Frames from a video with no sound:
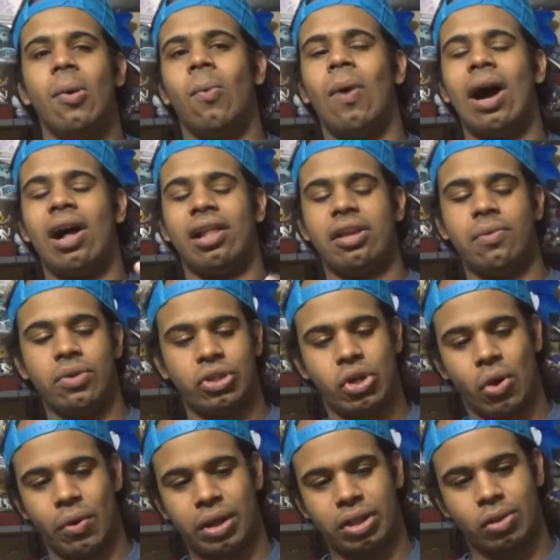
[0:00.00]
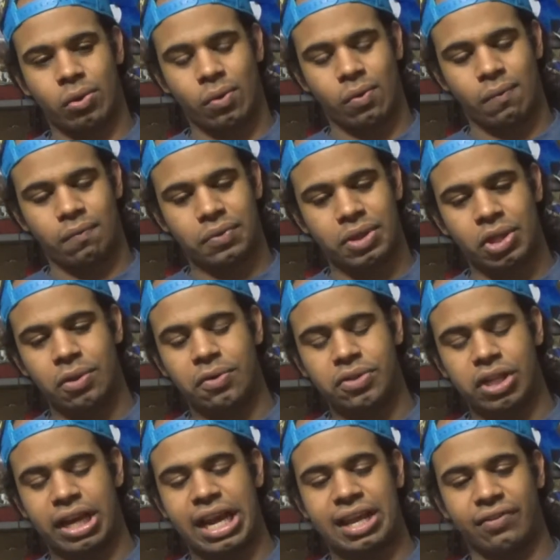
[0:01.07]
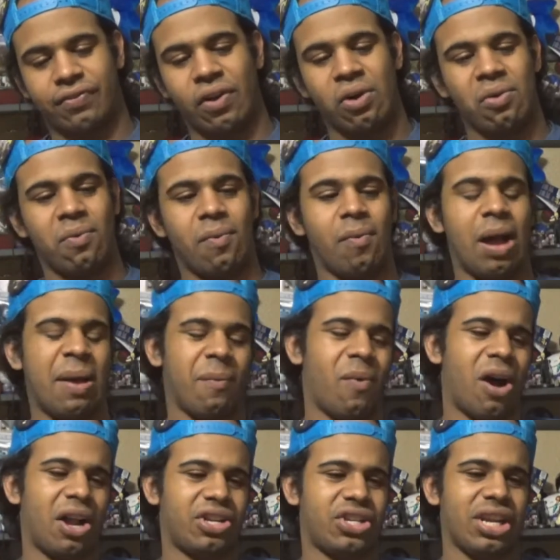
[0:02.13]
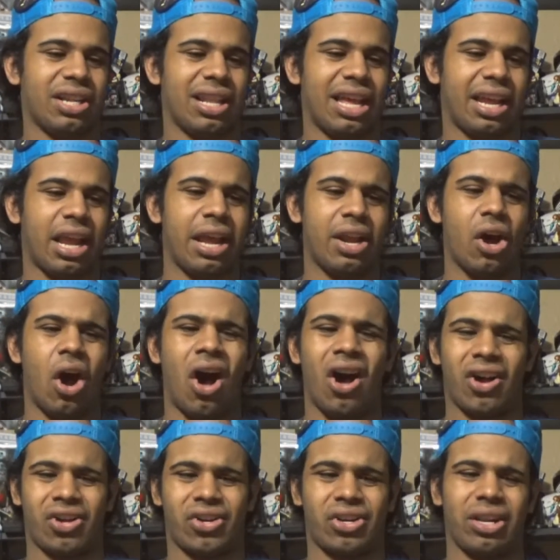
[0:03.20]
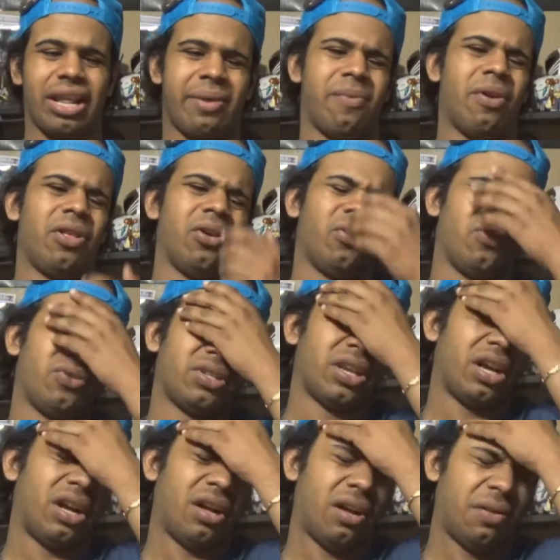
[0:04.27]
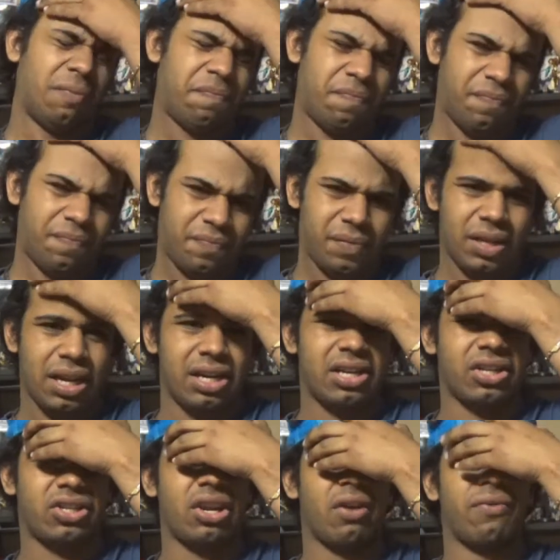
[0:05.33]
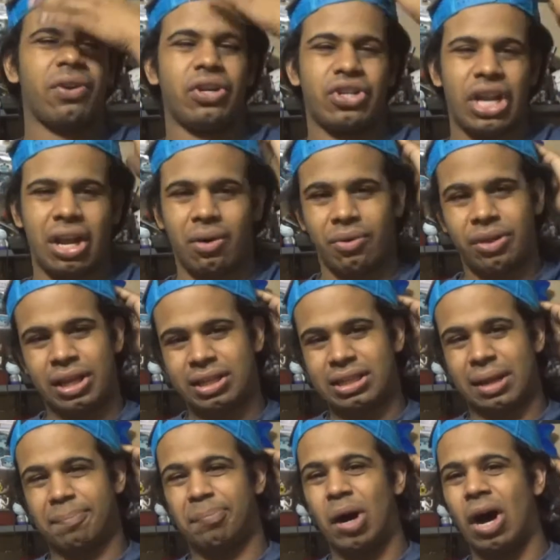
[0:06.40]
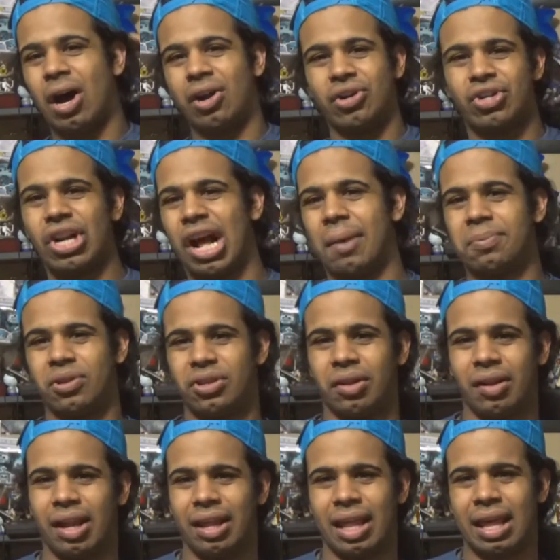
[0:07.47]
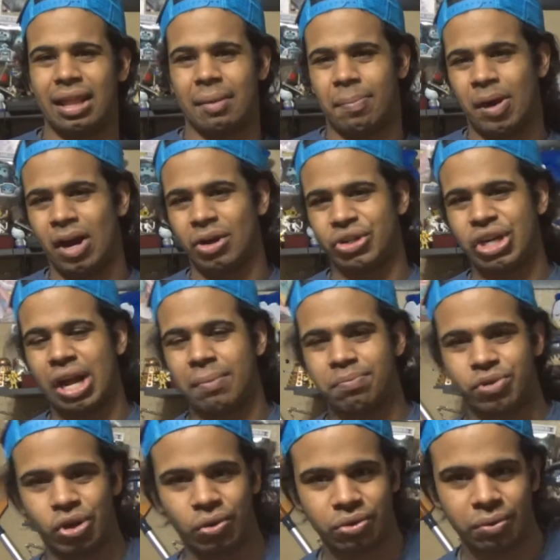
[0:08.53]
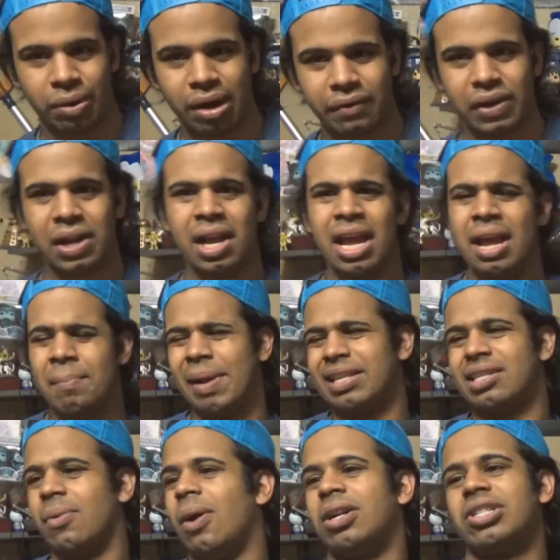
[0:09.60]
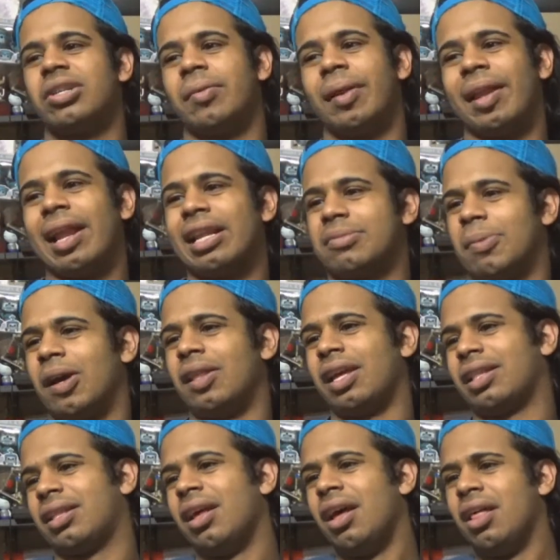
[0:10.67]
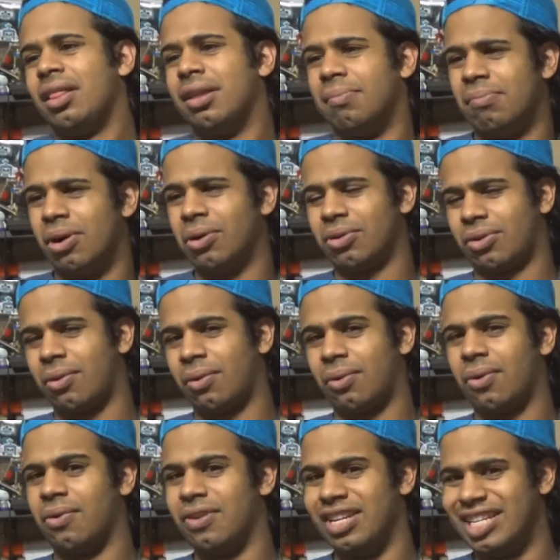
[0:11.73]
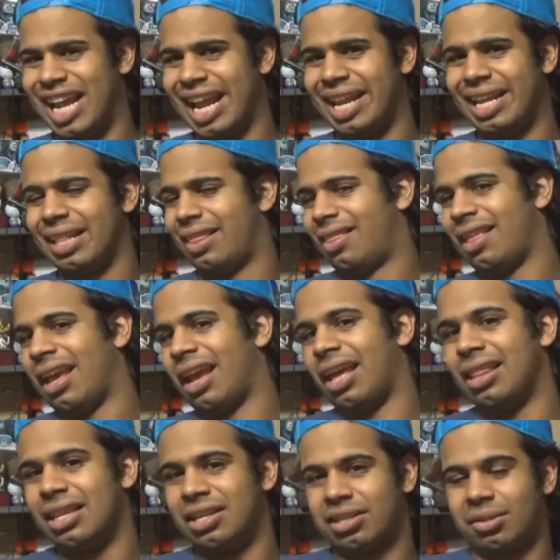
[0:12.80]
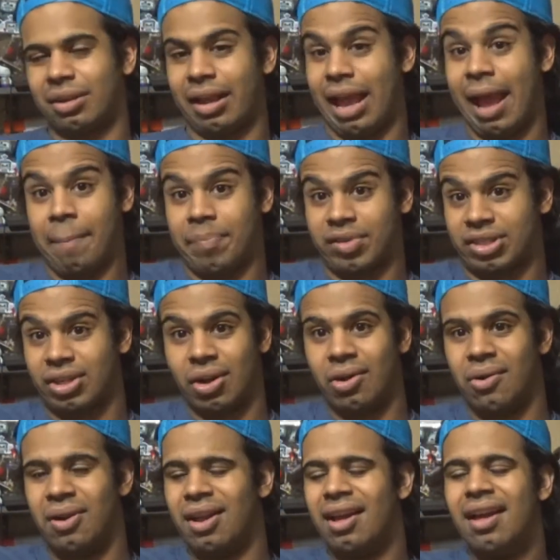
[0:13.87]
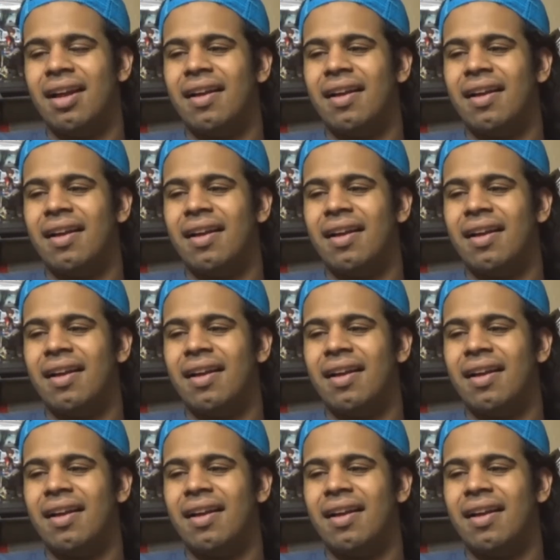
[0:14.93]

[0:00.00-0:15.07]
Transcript: while he was going through. Louis was looking at his phone and watching like an like one of those uh, Discovery Channel things, like pawn shops or something like that. The pawn shop shows or whatever. Basically, watch some of that. That's probably like the most quote unquote dated thing in this episode,